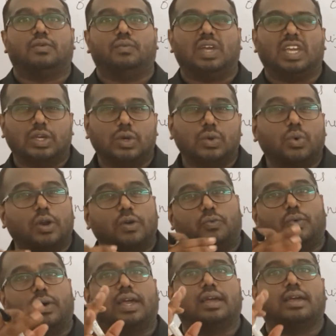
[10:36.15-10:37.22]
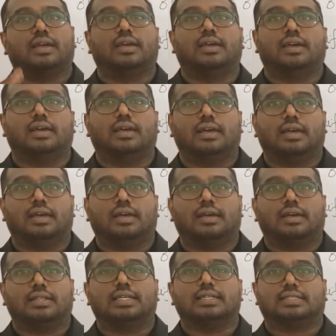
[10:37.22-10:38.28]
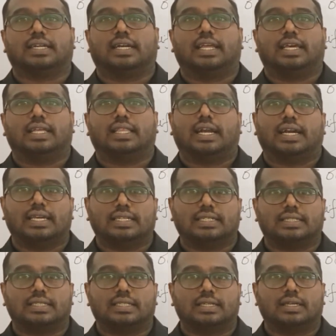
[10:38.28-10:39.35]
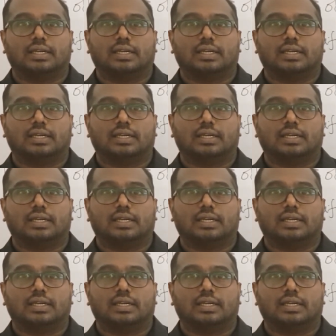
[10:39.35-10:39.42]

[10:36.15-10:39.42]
we unify the study. That is,